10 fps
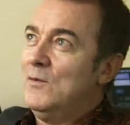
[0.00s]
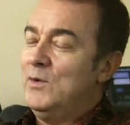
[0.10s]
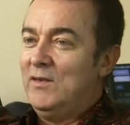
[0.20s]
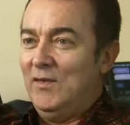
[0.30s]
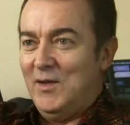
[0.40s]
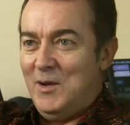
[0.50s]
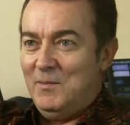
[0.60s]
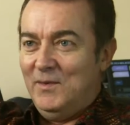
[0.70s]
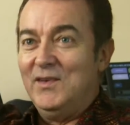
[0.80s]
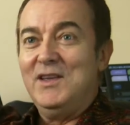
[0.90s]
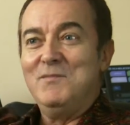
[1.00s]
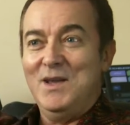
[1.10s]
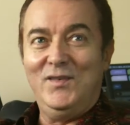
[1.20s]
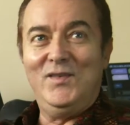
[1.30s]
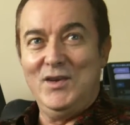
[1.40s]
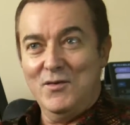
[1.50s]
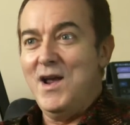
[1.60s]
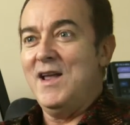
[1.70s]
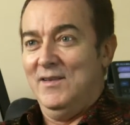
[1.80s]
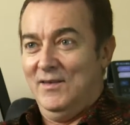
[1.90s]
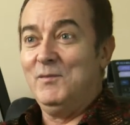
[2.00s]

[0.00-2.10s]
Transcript: reaches up to give me a cigarette.